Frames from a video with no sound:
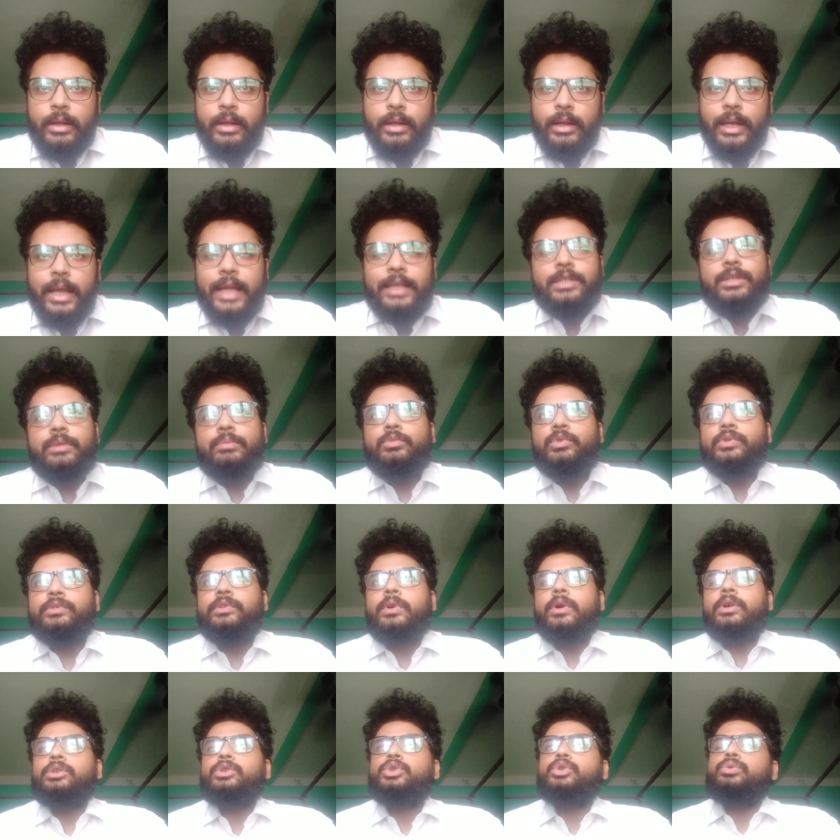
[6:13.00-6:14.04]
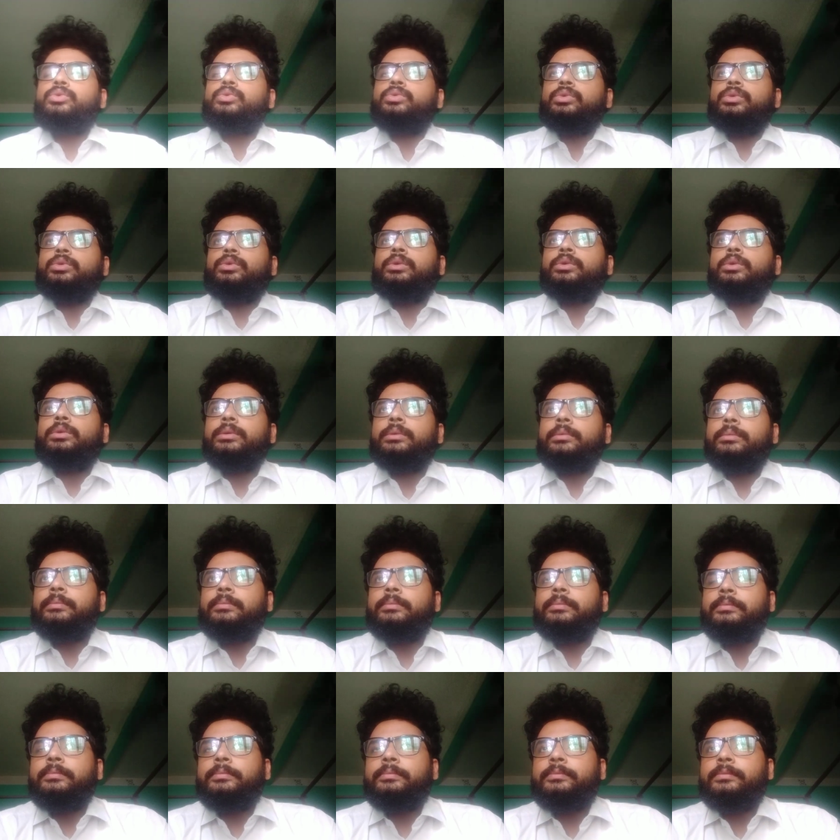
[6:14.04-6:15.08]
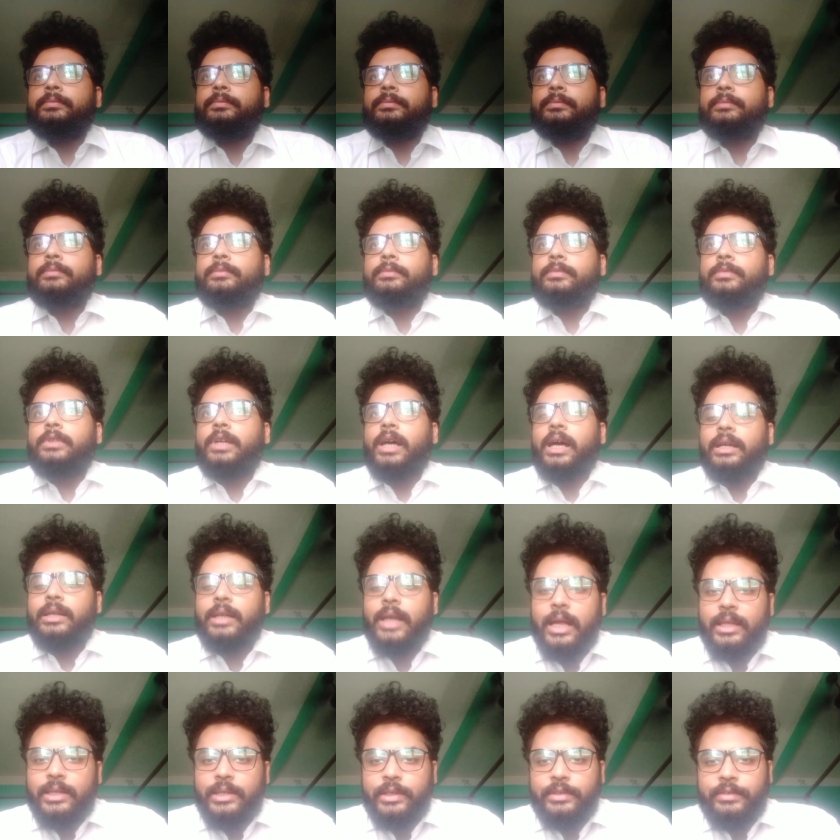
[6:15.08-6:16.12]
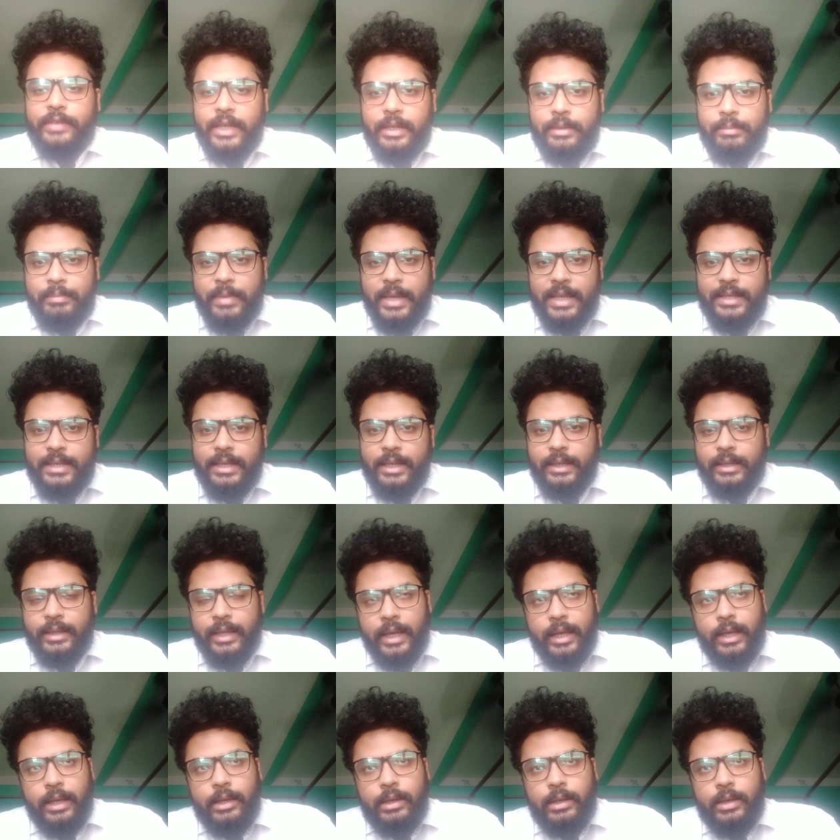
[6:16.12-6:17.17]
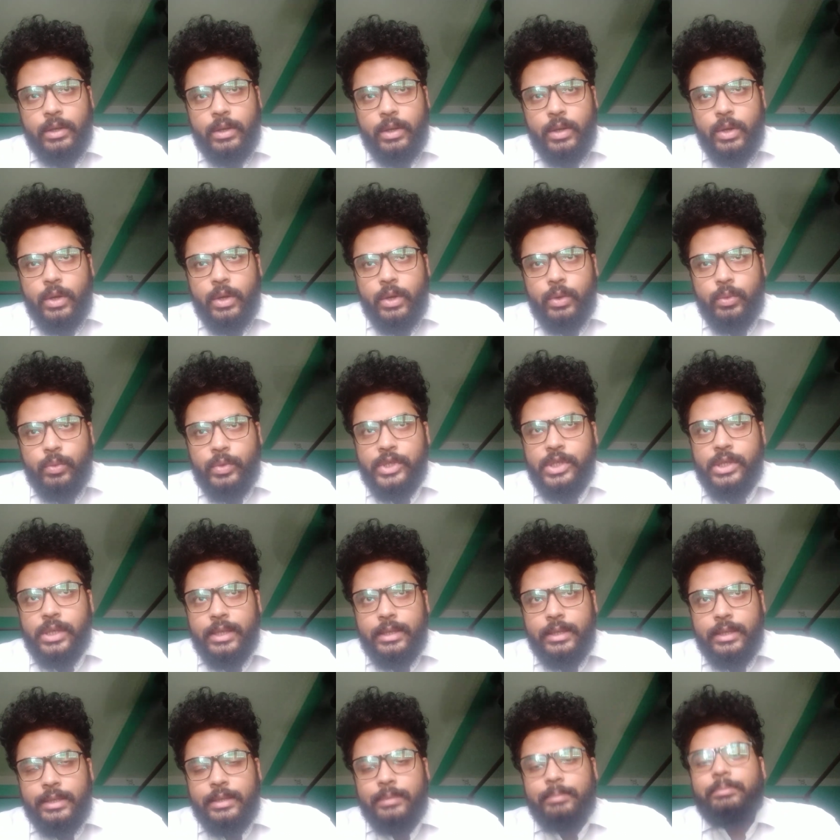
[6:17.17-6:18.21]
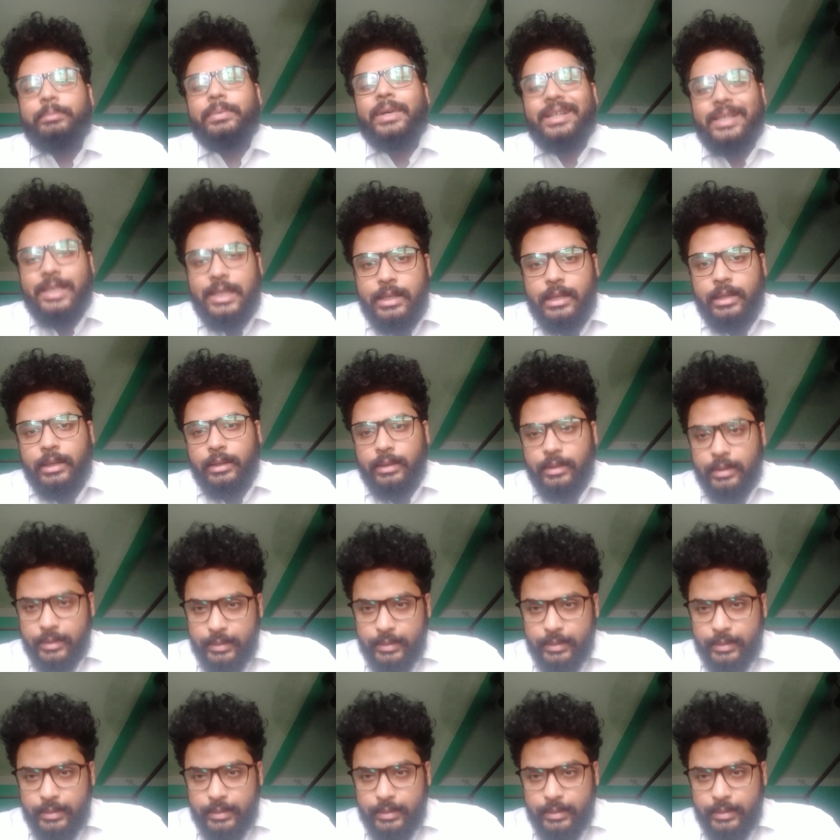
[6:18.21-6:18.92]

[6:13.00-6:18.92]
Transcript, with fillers: let's move on to another very basic thing which is person